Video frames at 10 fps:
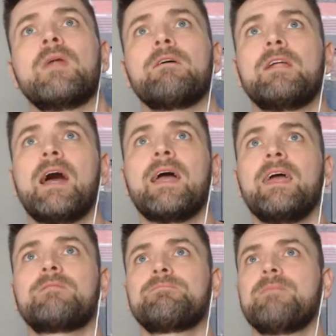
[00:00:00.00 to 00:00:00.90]
Now
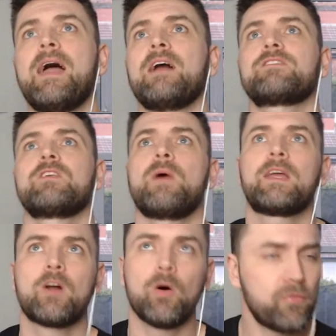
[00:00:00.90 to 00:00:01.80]
United might actually
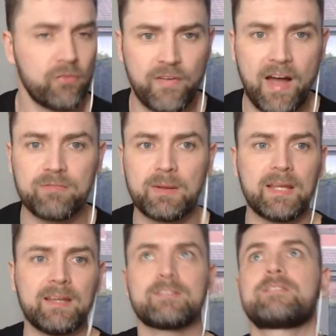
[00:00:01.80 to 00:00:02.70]
wake up for 5
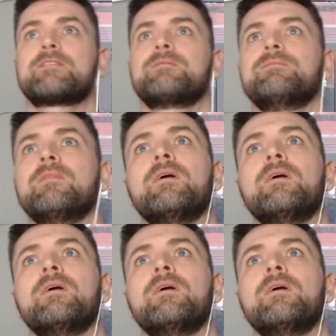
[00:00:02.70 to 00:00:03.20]
minutes.